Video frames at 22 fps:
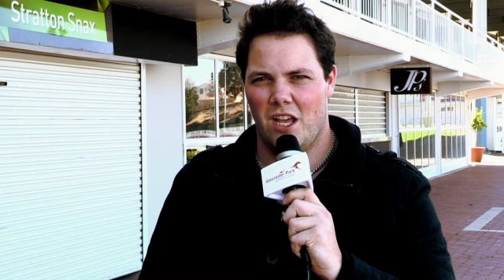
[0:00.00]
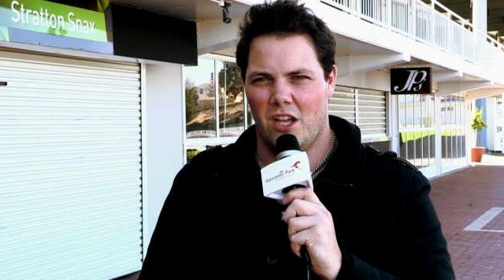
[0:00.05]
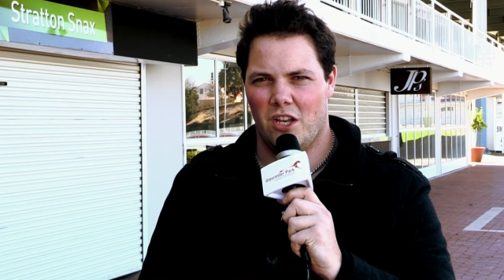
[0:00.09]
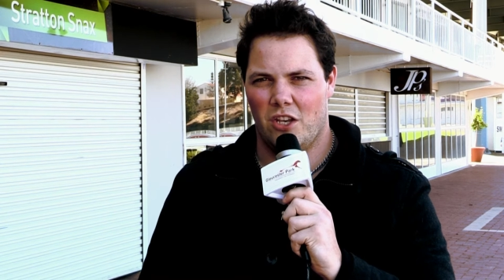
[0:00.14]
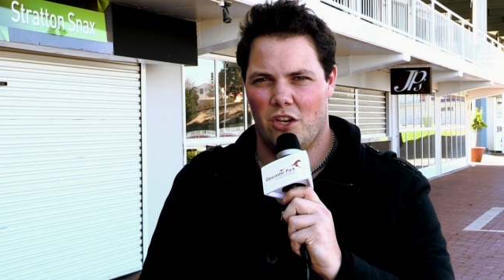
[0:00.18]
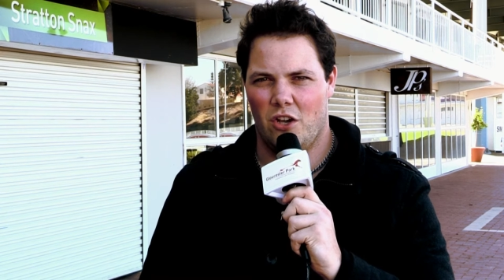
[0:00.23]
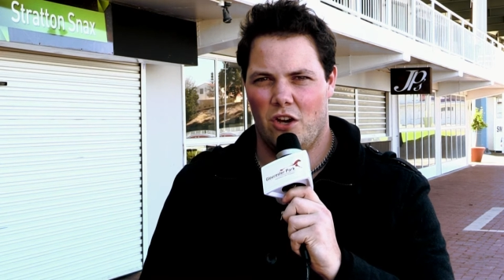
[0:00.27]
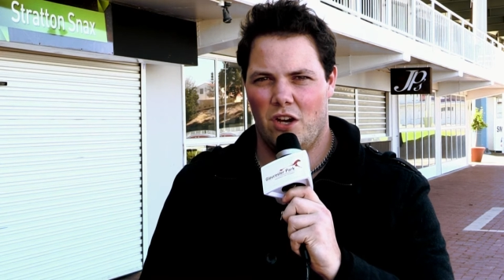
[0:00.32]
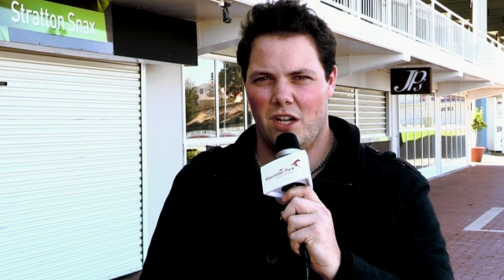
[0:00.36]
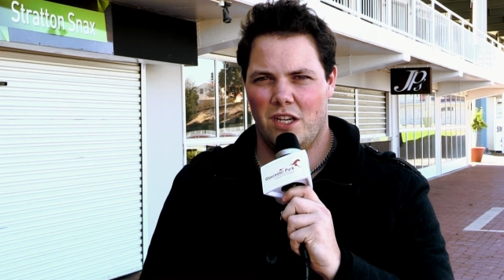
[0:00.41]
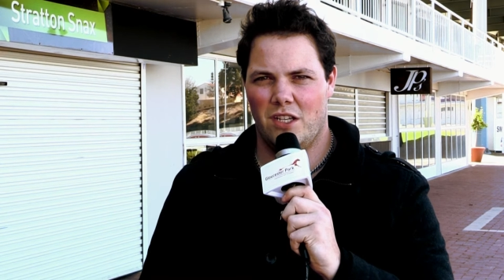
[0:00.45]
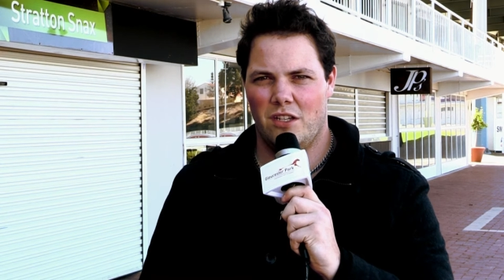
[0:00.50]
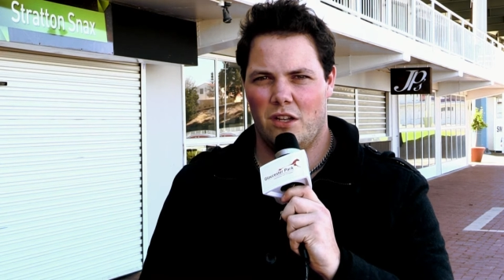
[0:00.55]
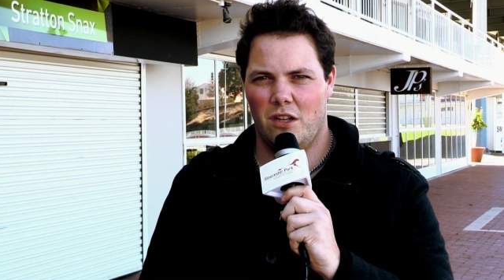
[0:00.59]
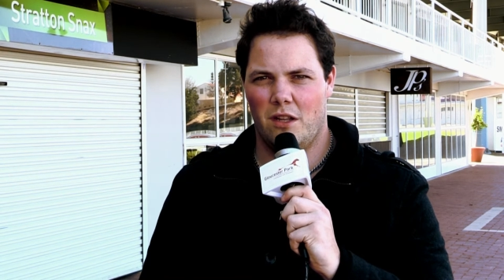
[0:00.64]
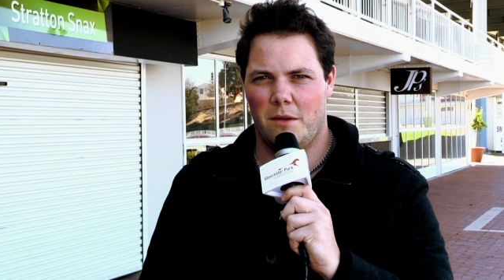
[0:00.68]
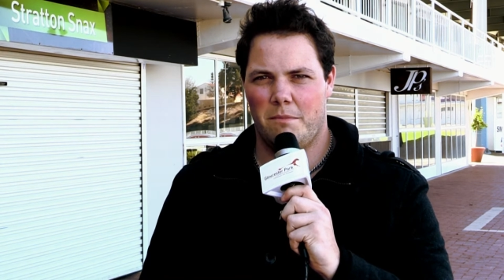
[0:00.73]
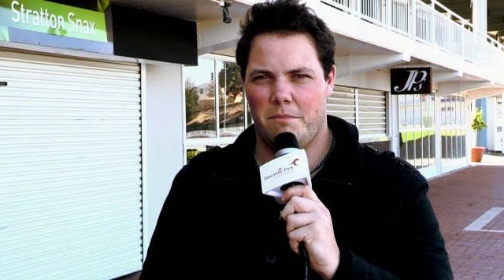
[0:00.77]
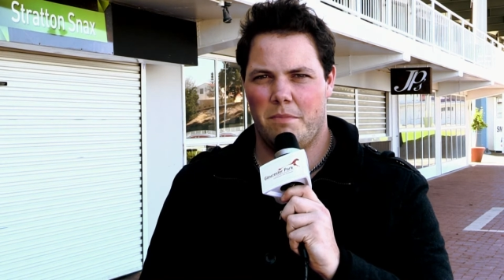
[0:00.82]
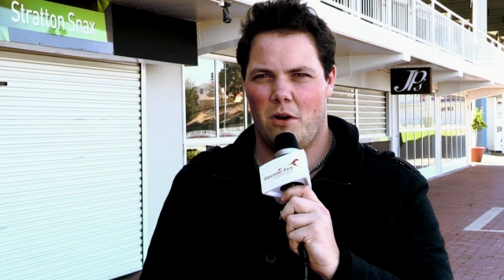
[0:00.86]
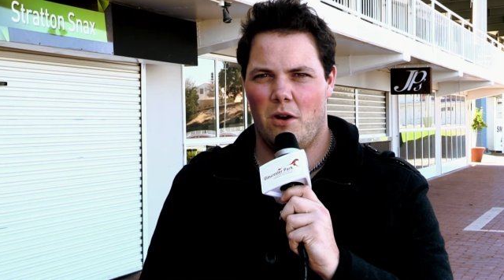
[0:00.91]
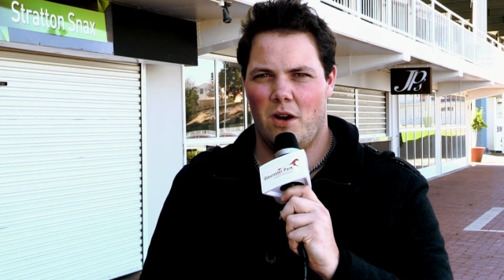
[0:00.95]

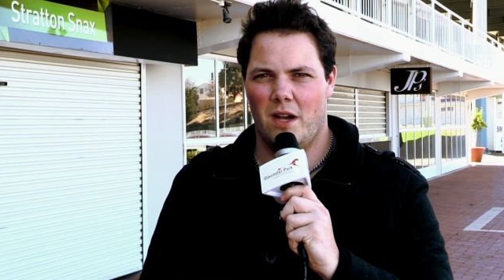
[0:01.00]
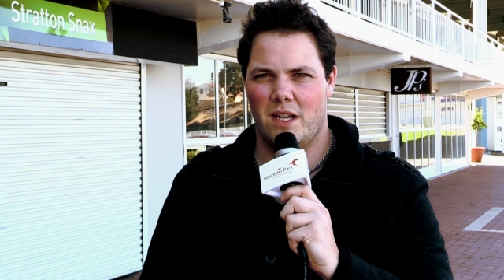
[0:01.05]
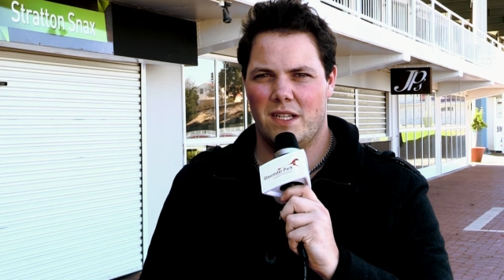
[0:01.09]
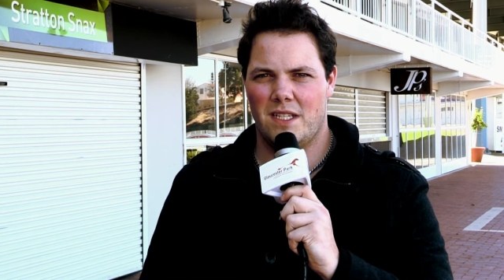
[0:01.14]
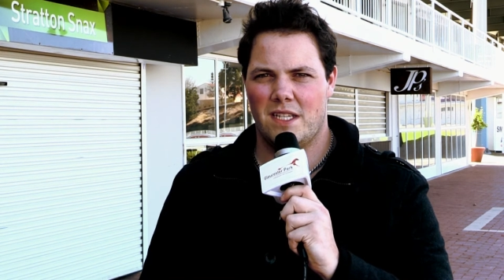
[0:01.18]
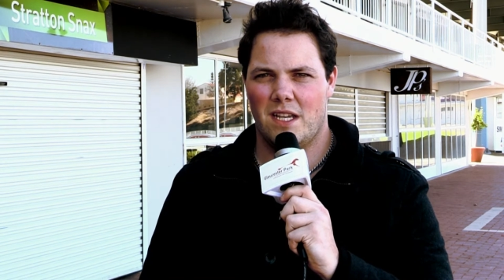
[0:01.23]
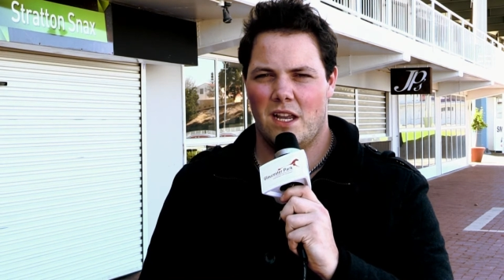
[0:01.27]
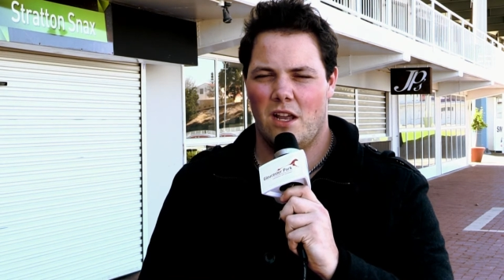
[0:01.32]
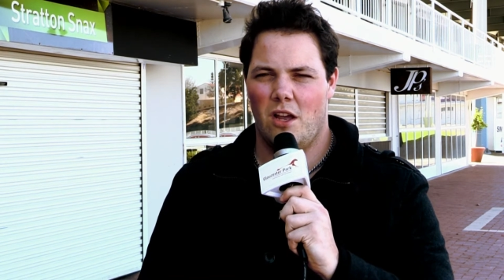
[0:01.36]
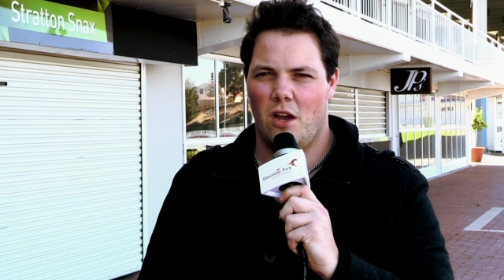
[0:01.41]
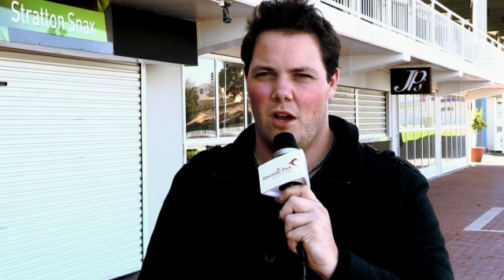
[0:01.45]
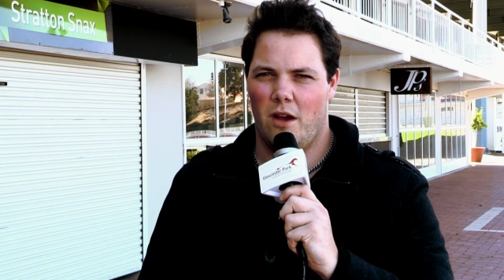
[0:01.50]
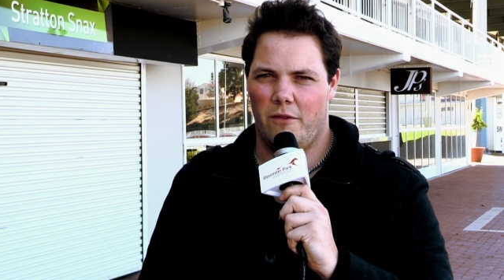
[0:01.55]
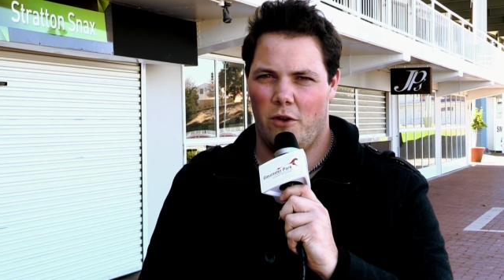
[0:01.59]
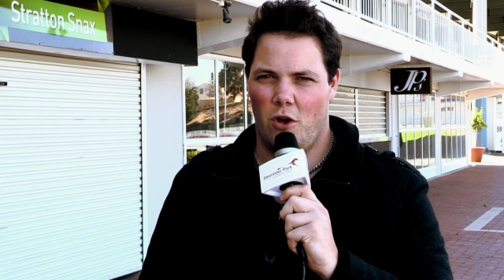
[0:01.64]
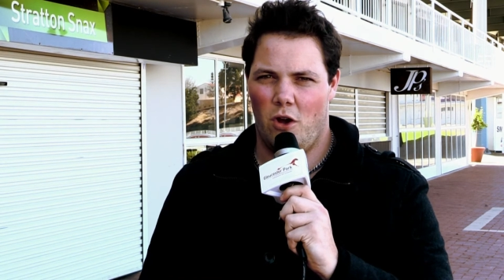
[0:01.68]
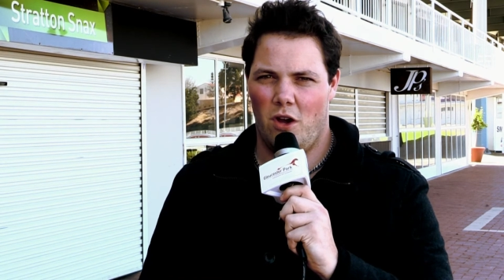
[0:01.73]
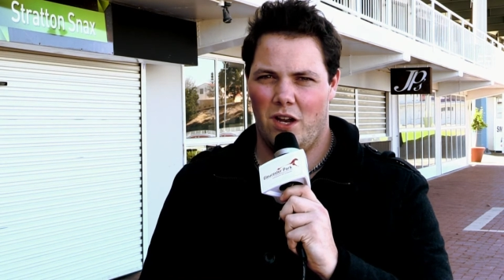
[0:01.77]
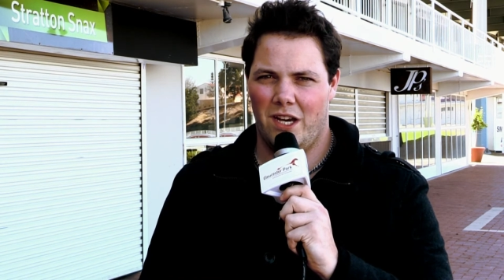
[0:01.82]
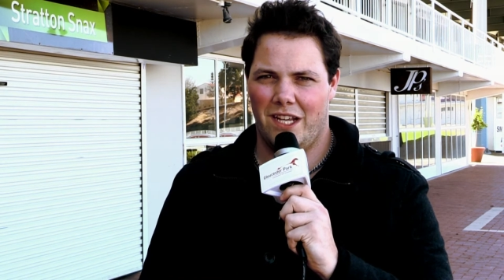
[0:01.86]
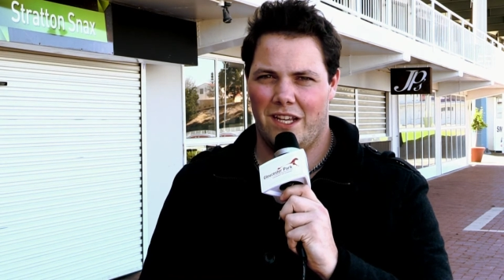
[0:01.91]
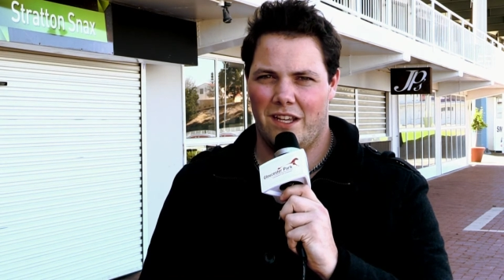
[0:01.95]
$9 pints of
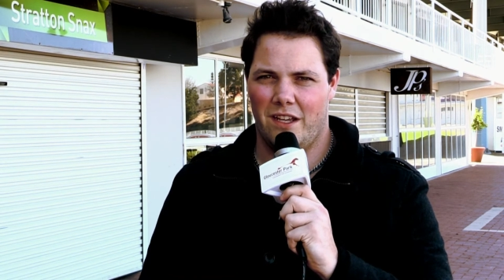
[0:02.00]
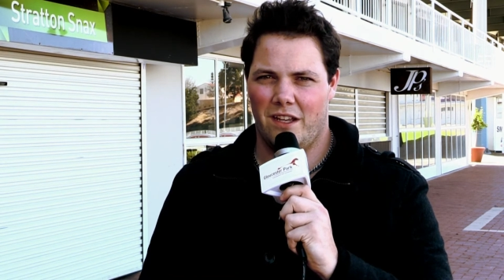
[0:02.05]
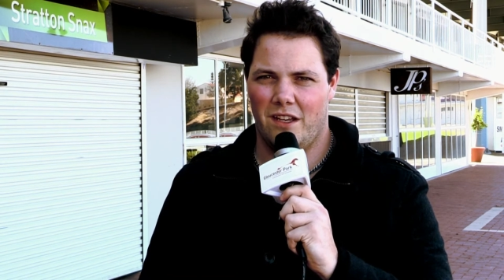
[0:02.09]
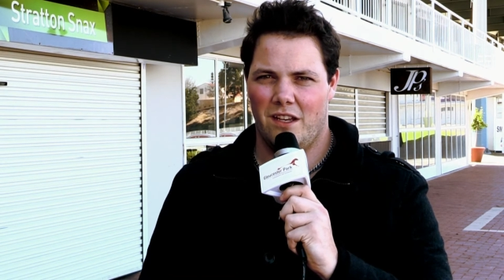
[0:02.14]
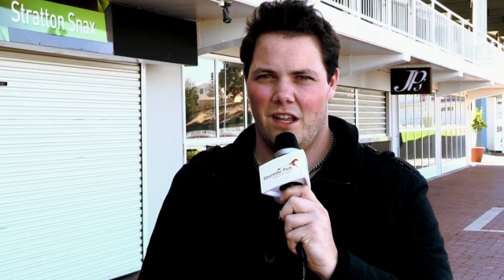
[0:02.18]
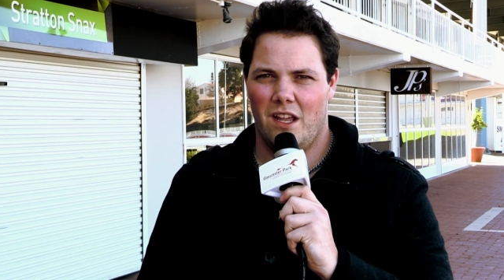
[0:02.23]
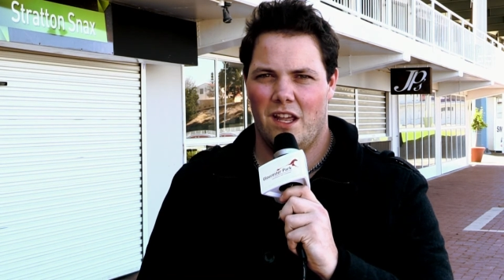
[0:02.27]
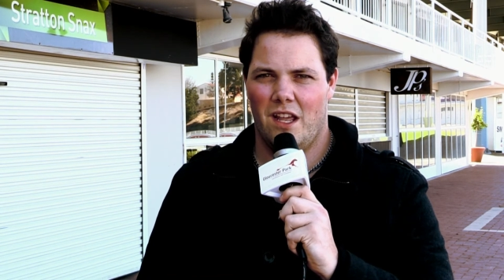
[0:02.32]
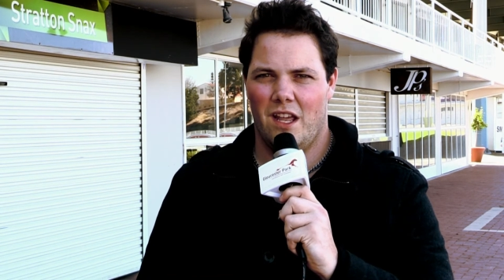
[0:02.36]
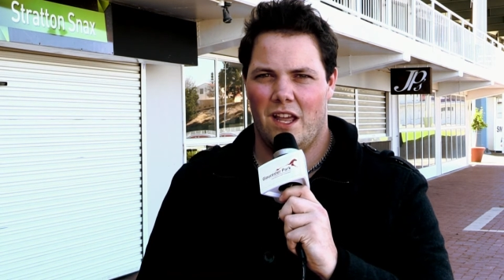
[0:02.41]
Heineken